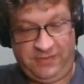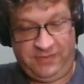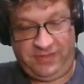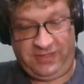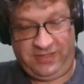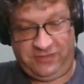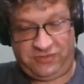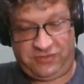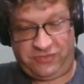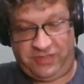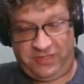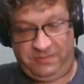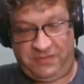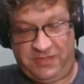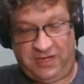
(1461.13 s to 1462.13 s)
The
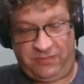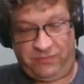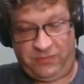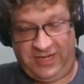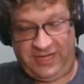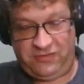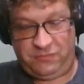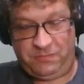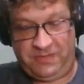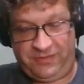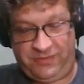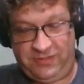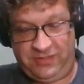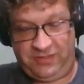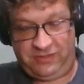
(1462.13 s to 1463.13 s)
instream.range
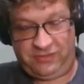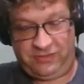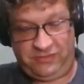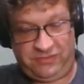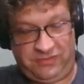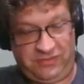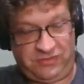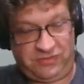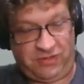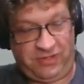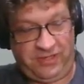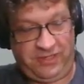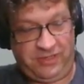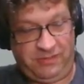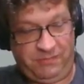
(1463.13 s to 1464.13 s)
method includes the
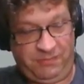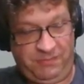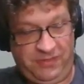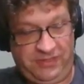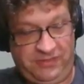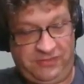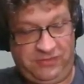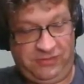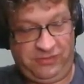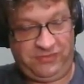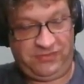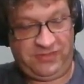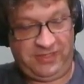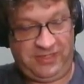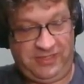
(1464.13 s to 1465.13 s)
starting number but
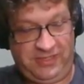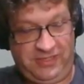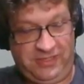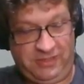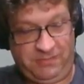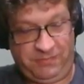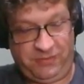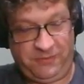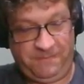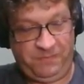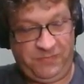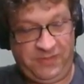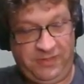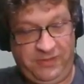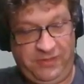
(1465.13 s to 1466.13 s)
excludes the ending number.
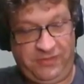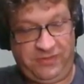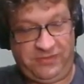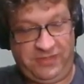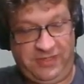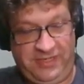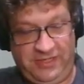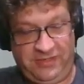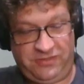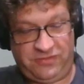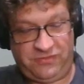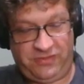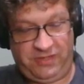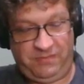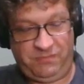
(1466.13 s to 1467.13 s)
There is an
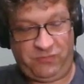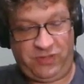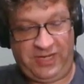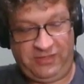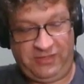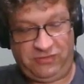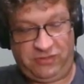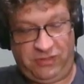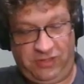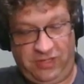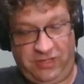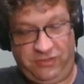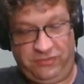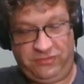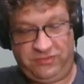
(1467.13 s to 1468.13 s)
instream range
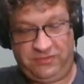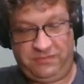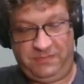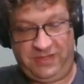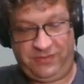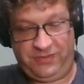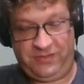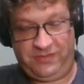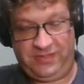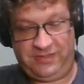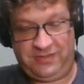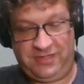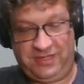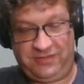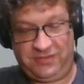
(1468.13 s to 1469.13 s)
close method
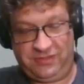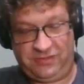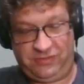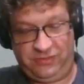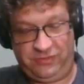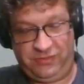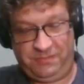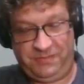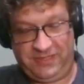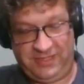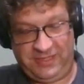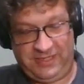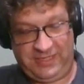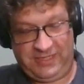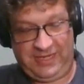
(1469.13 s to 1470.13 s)
that does include the
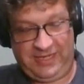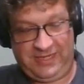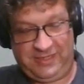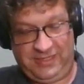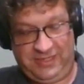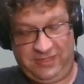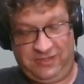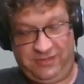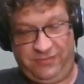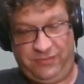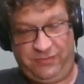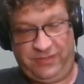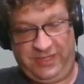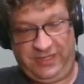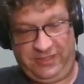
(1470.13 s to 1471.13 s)
beginning and end of
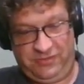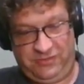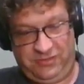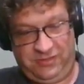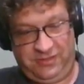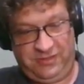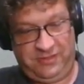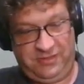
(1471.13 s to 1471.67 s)
the range.